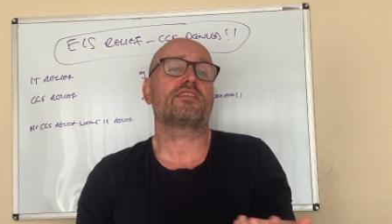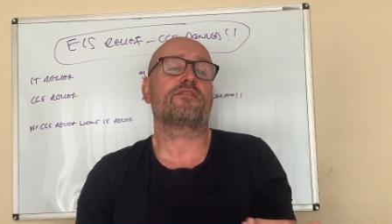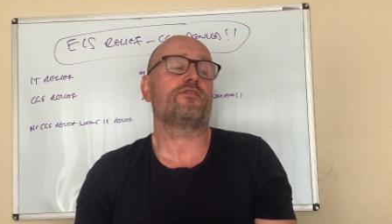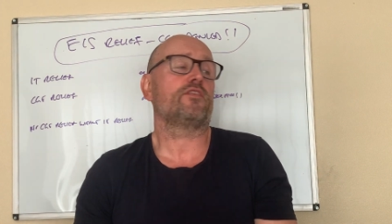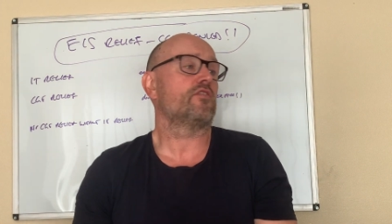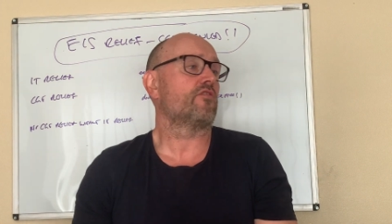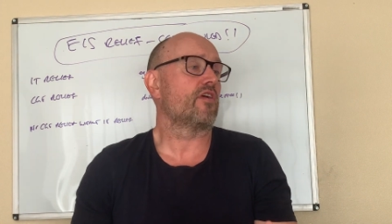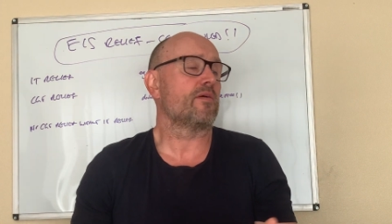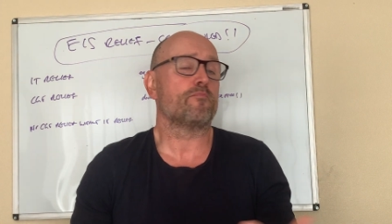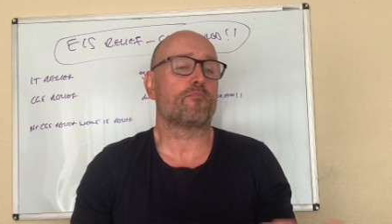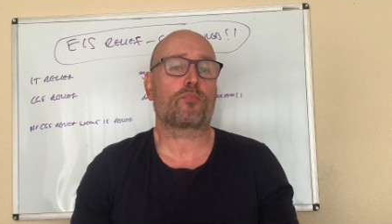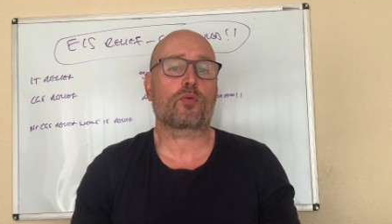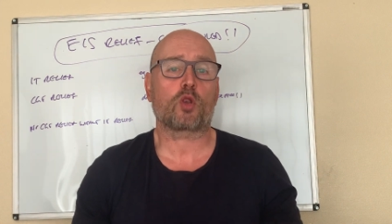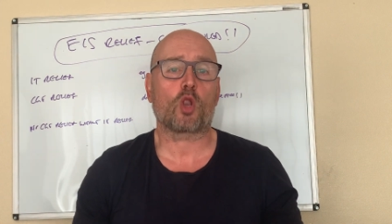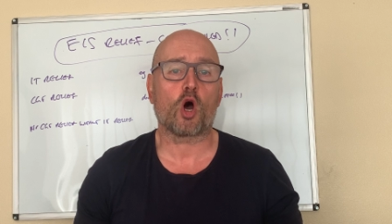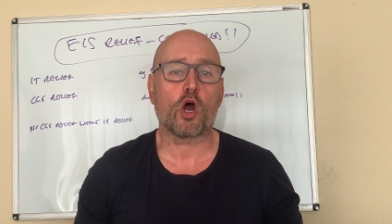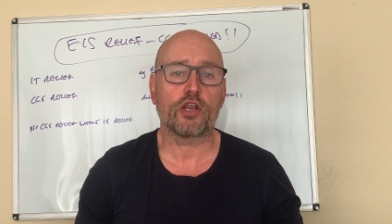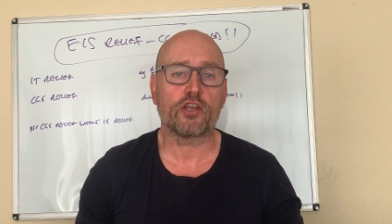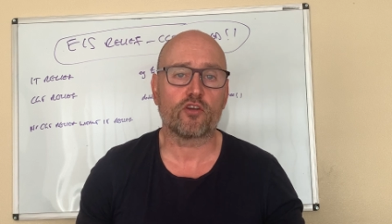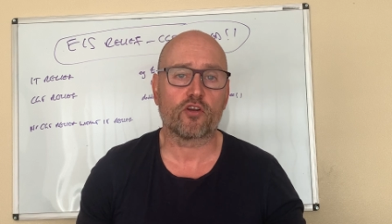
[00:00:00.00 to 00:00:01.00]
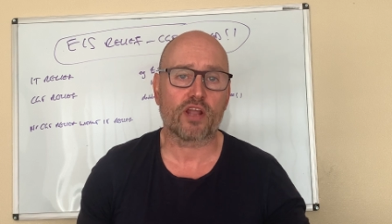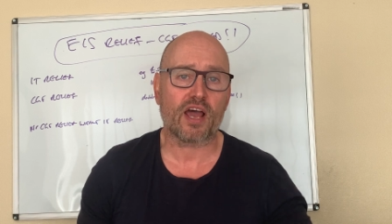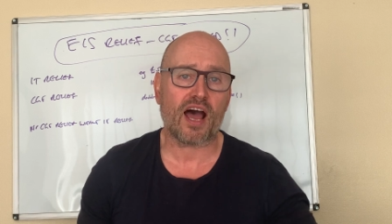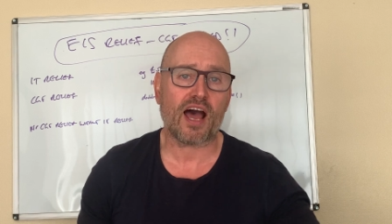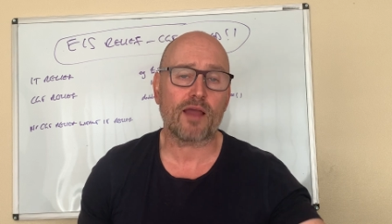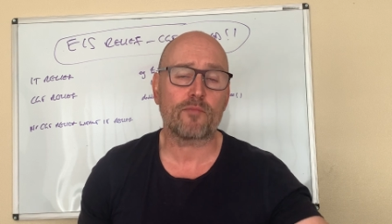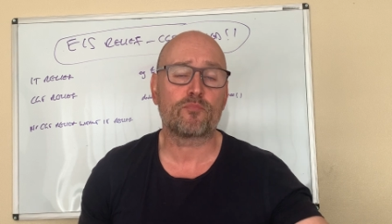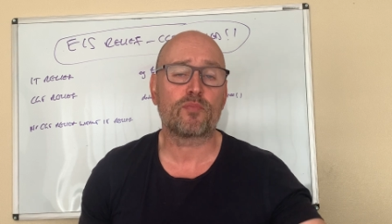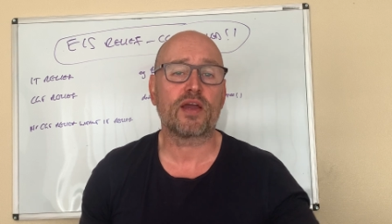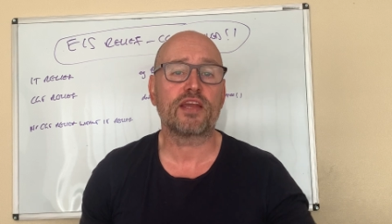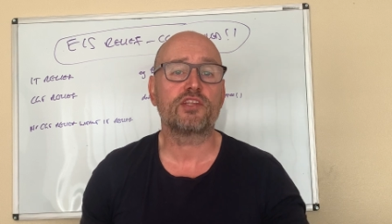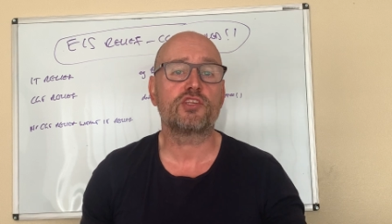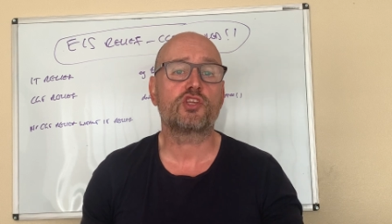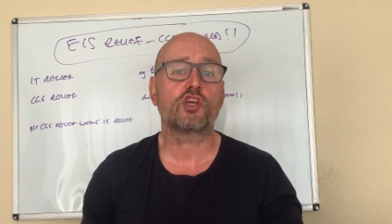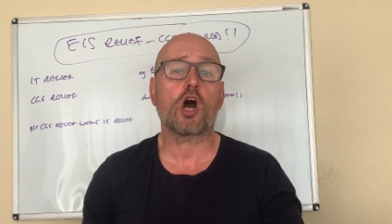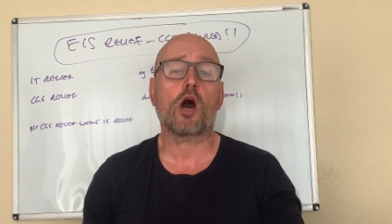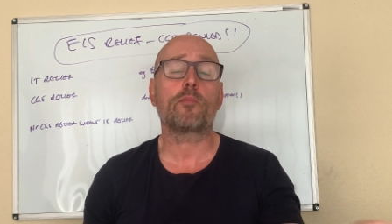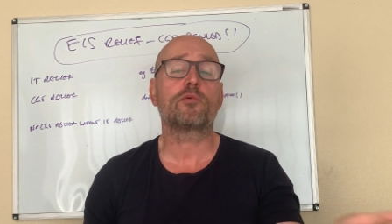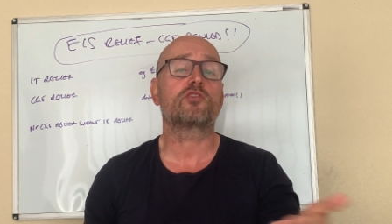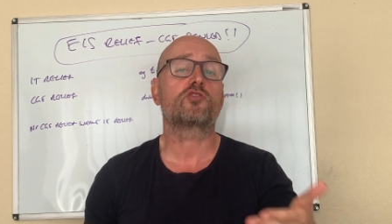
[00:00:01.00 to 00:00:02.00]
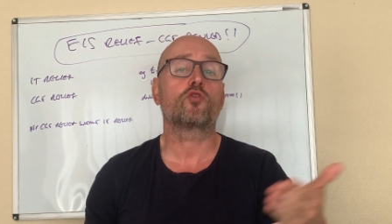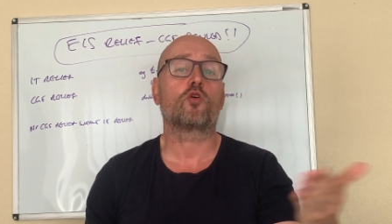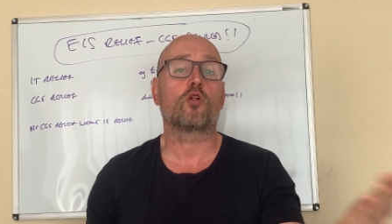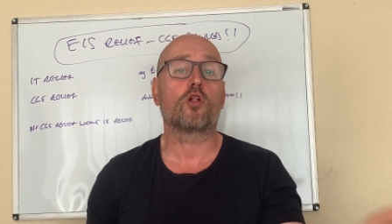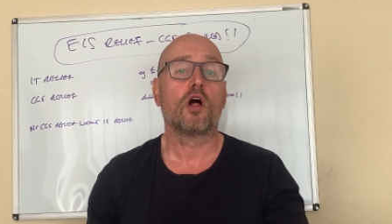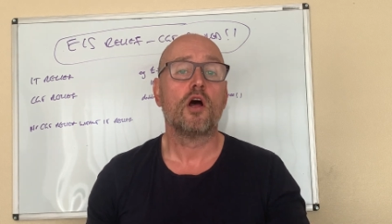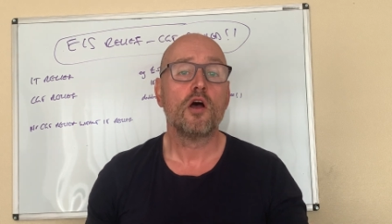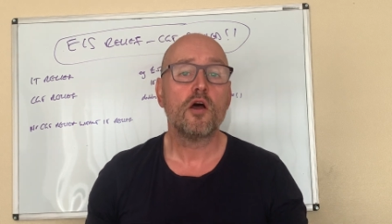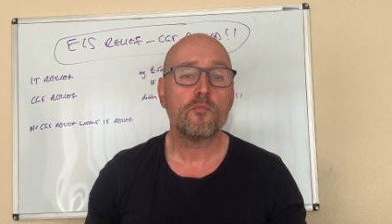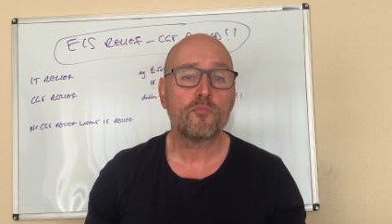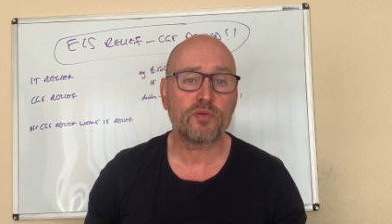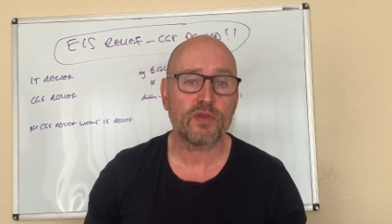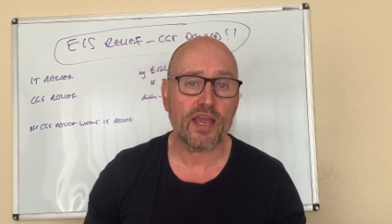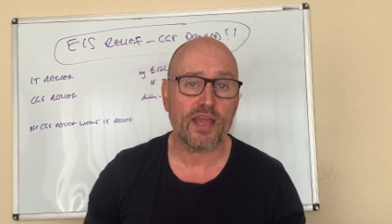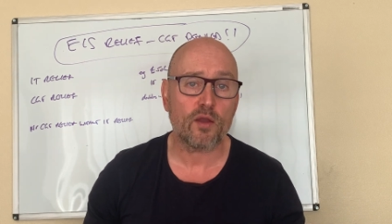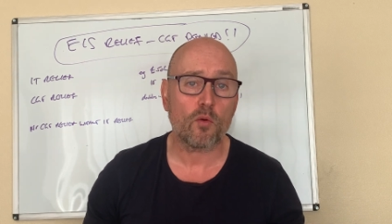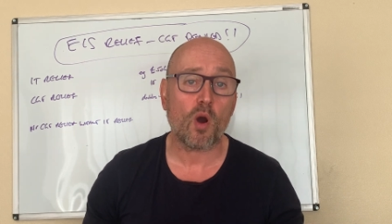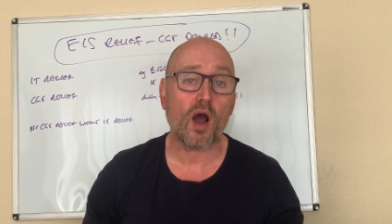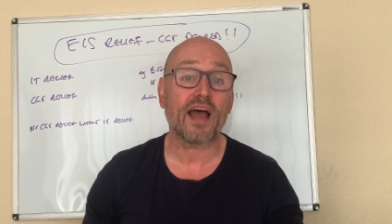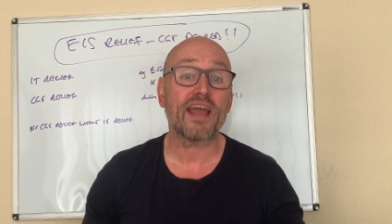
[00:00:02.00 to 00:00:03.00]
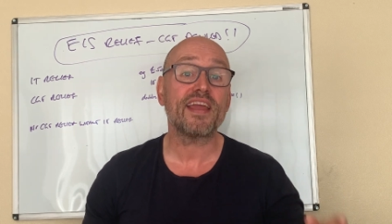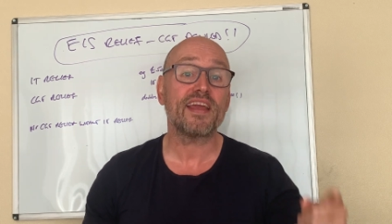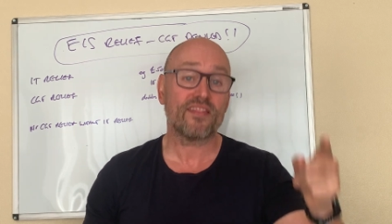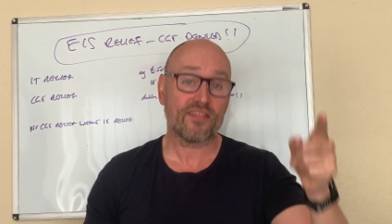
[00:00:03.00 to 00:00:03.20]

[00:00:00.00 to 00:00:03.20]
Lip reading: If you're employed, you're on a high-paid job, it's all PAYE.